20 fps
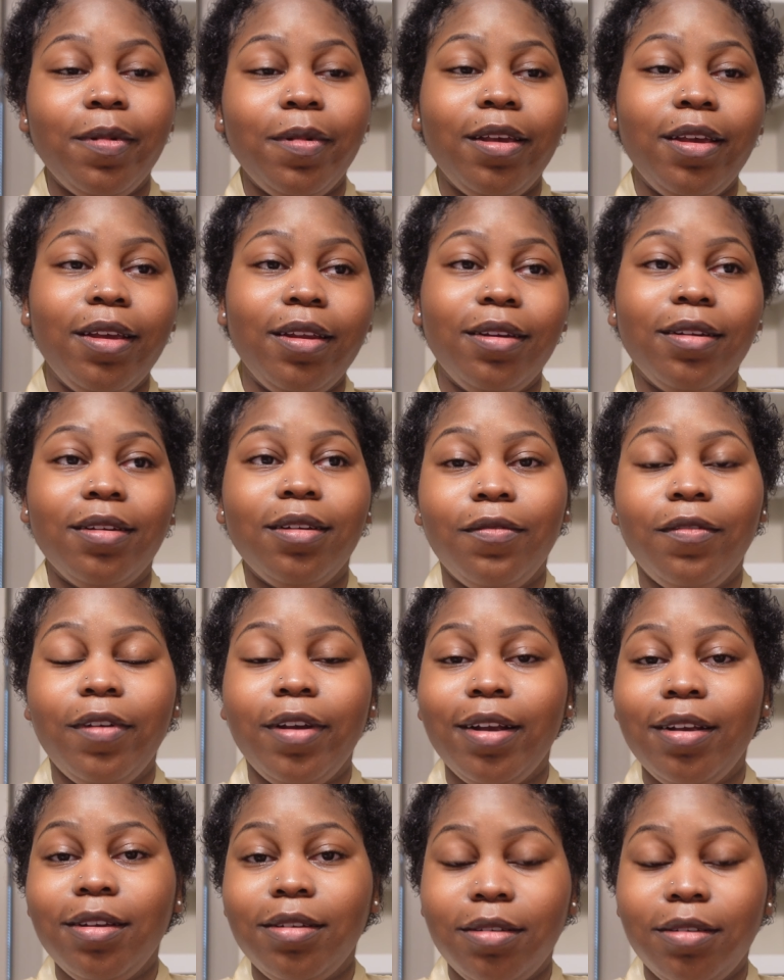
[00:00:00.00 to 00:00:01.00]
been
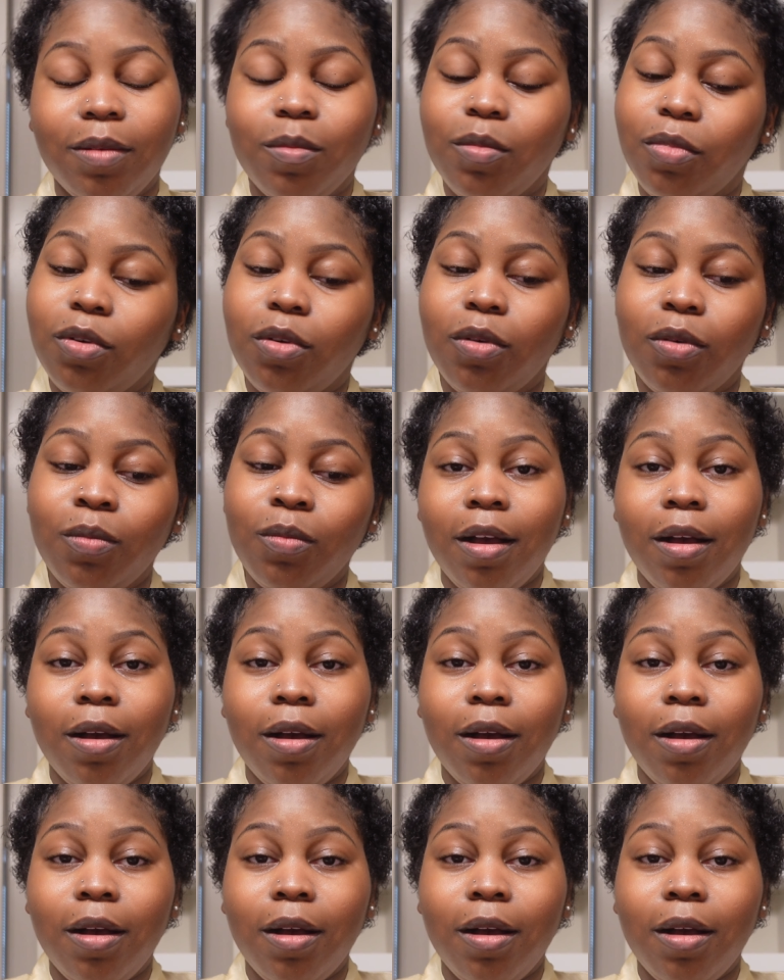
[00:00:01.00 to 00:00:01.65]
very simple.